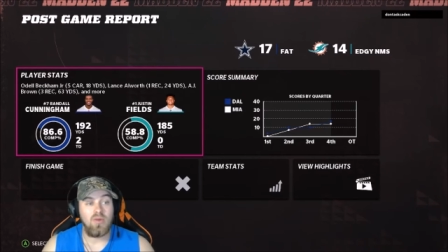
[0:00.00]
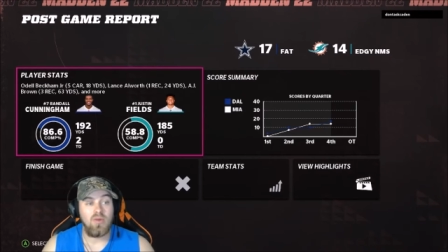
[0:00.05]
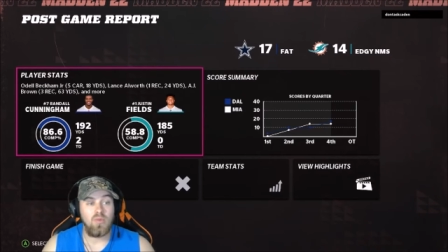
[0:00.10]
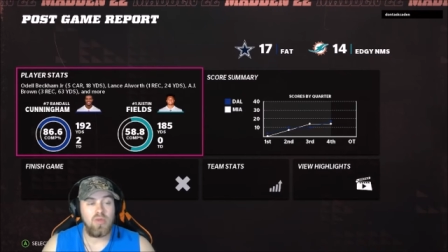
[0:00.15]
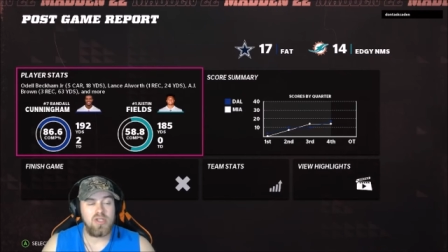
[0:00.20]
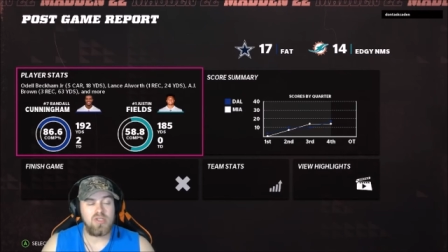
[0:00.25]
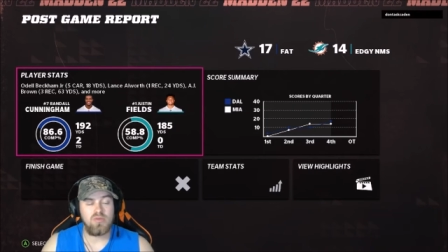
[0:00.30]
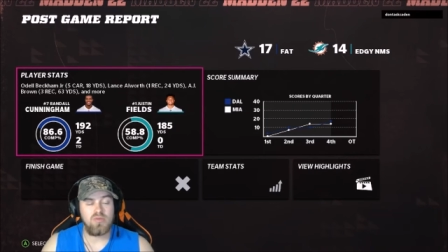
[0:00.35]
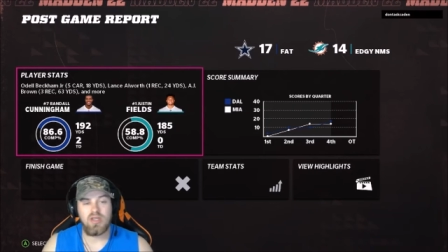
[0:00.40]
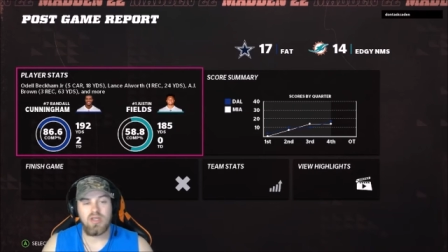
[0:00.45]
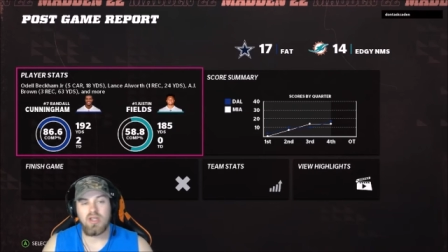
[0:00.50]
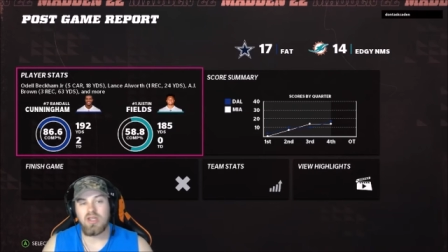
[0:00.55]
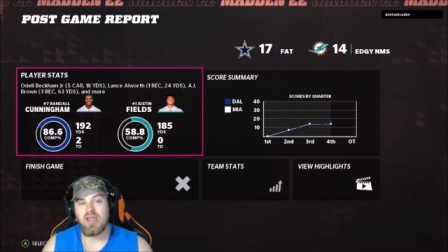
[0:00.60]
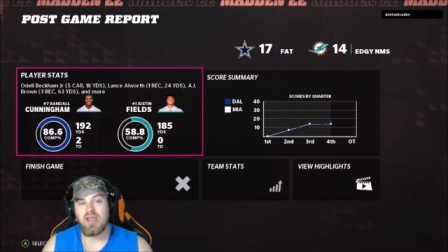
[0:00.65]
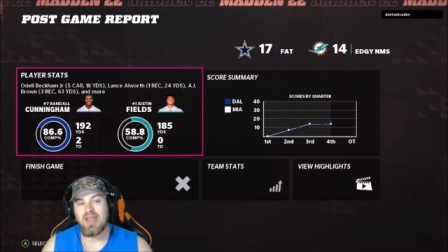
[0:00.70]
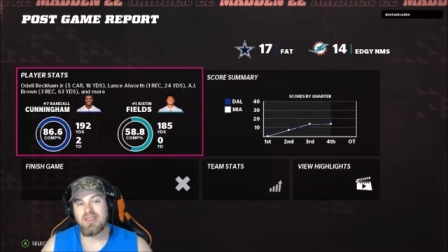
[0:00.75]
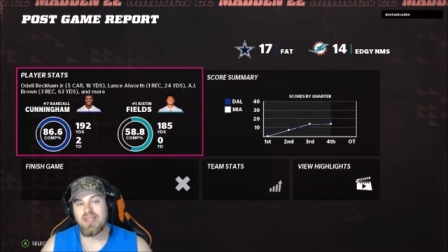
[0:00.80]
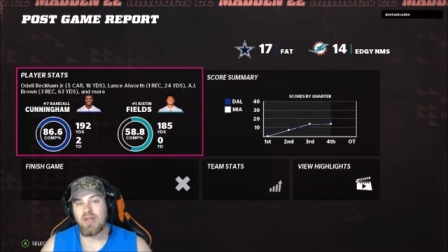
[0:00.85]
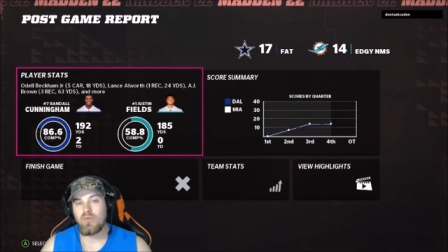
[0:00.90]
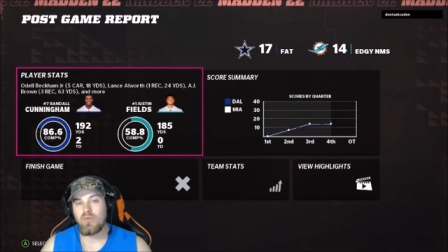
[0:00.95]
Wish we could have
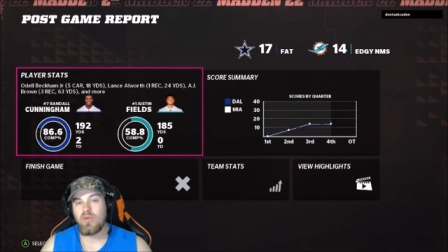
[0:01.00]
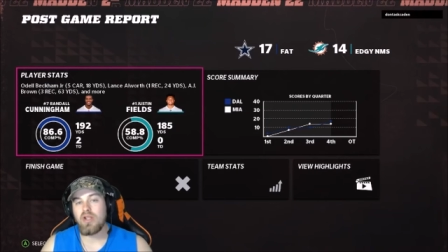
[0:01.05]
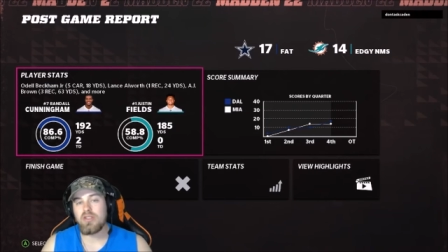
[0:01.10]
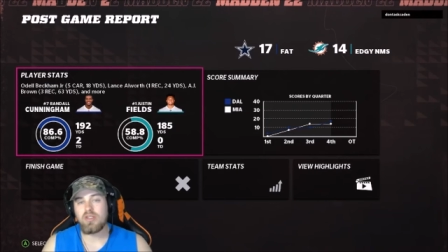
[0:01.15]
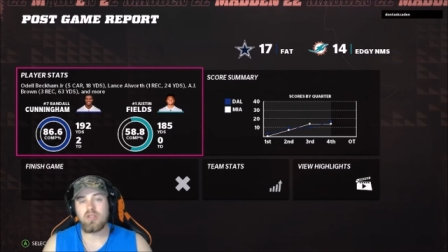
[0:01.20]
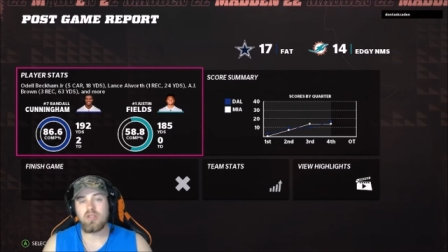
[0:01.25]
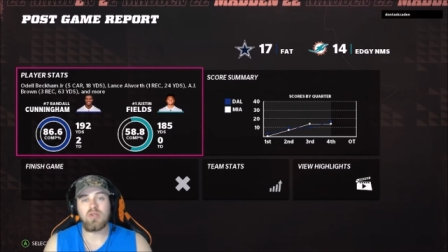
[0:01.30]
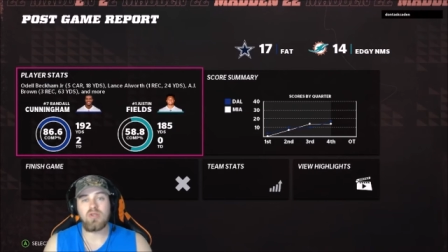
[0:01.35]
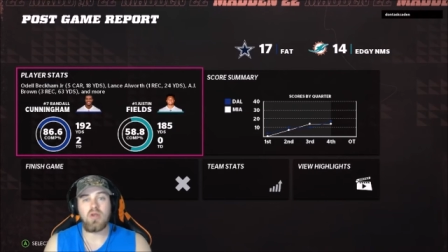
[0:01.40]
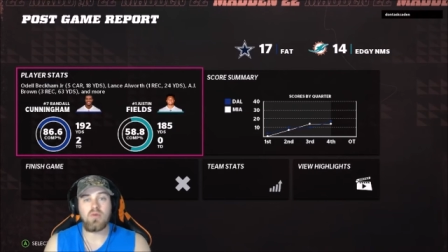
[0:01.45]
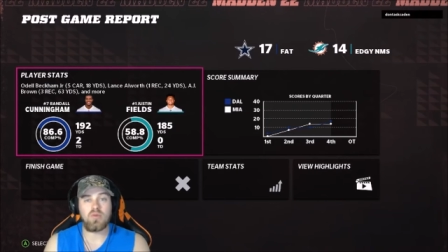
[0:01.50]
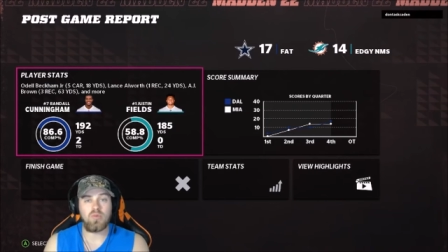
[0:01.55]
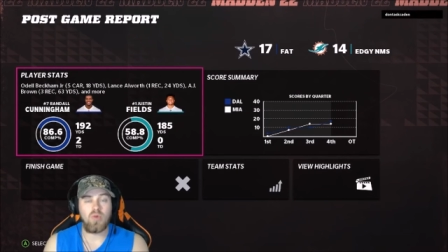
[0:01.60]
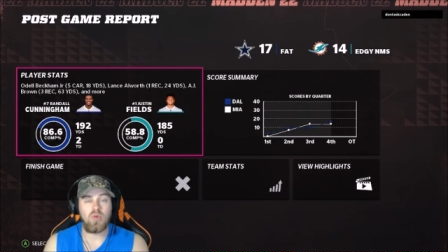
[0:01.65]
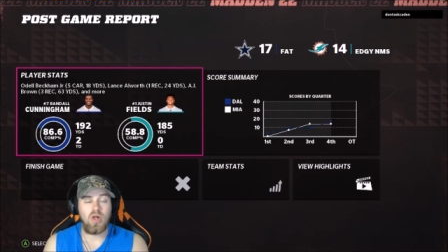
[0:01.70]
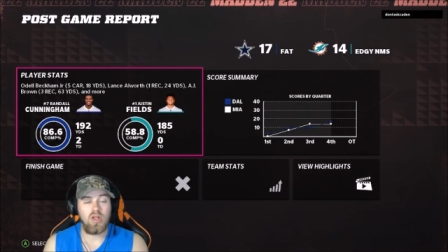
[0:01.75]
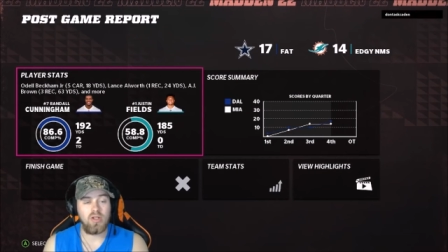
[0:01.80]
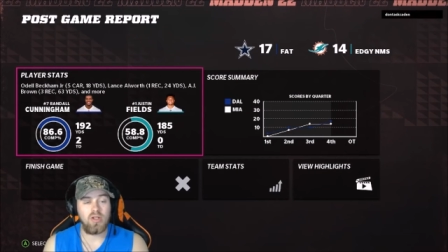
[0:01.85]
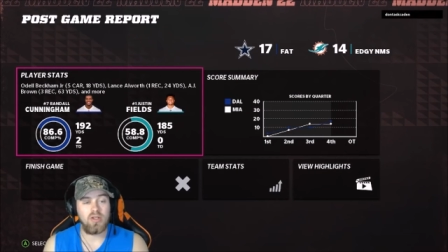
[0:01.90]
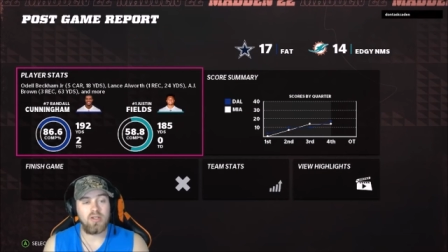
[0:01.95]
got that red zone threat with
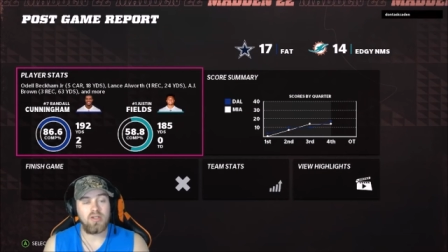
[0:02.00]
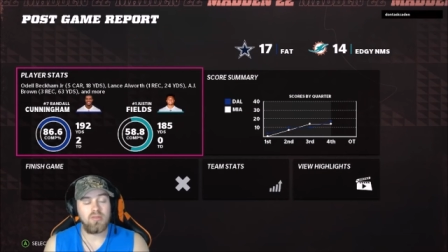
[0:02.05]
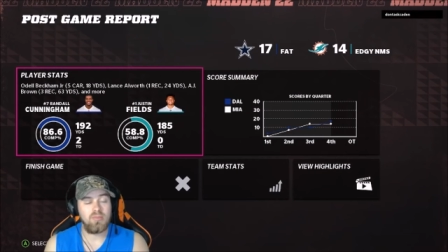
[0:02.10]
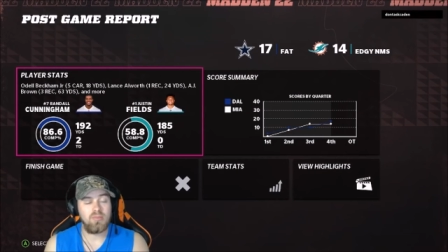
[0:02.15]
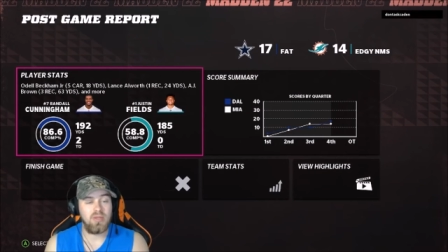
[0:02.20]
Waller,